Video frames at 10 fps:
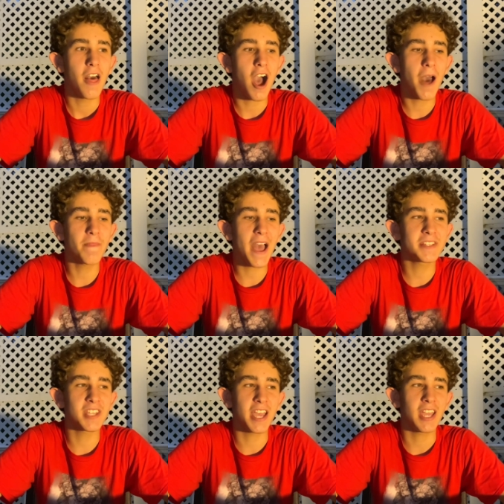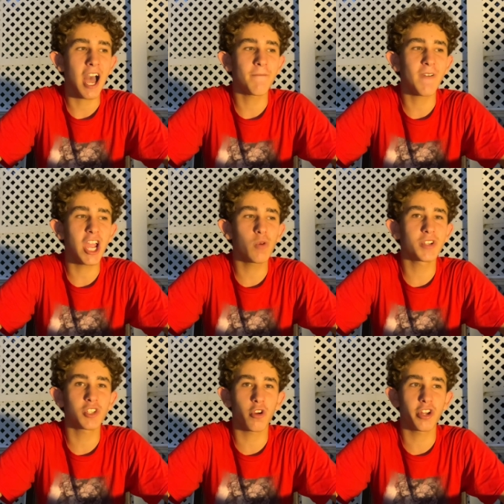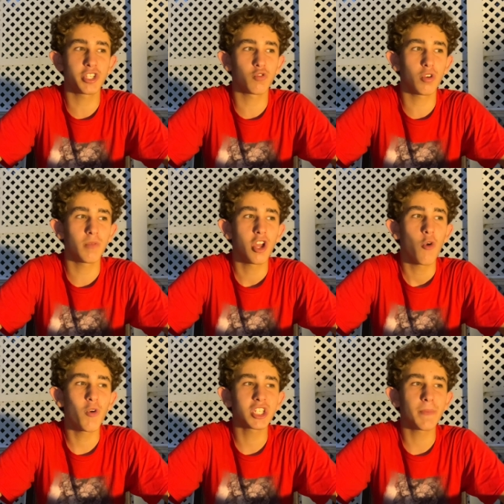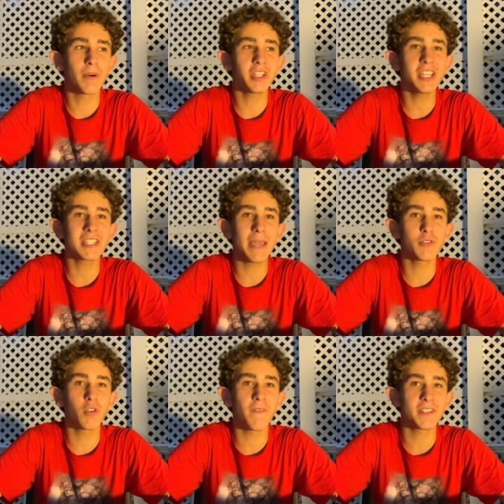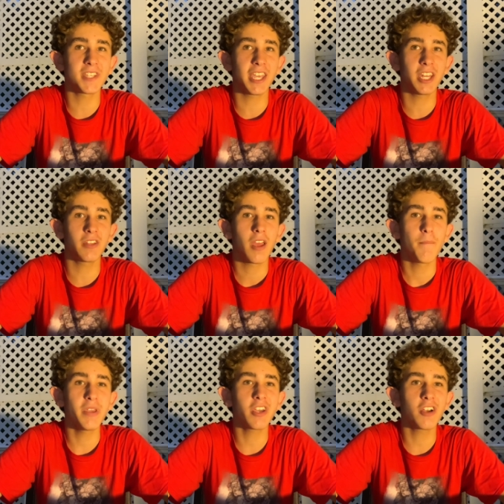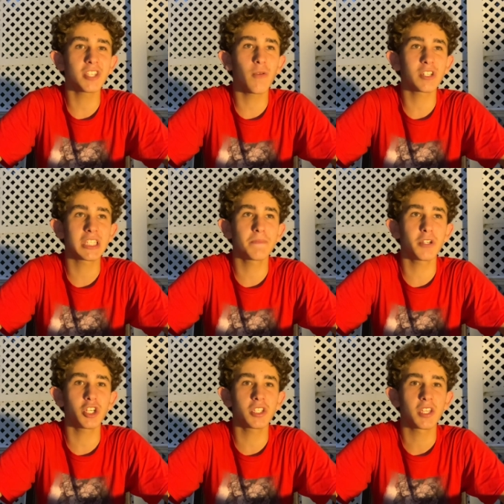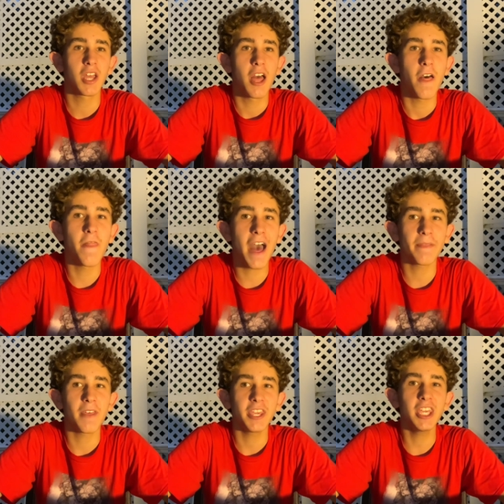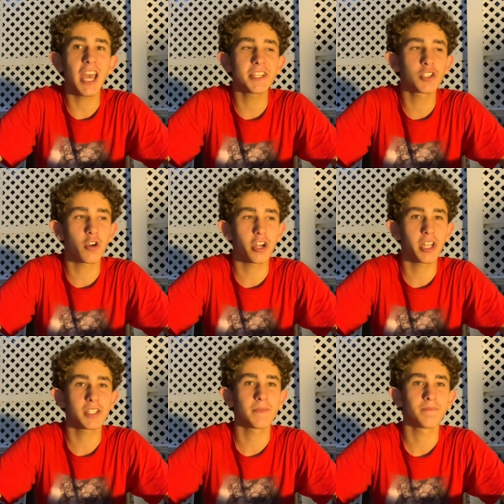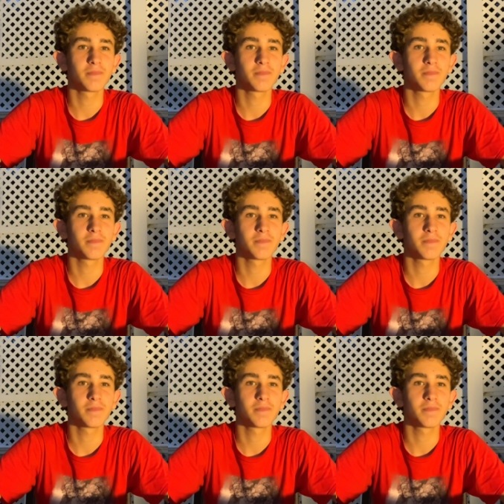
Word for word: On that day, a fire was started in his room, which the police came to investigate because they were suspicious that he had started it.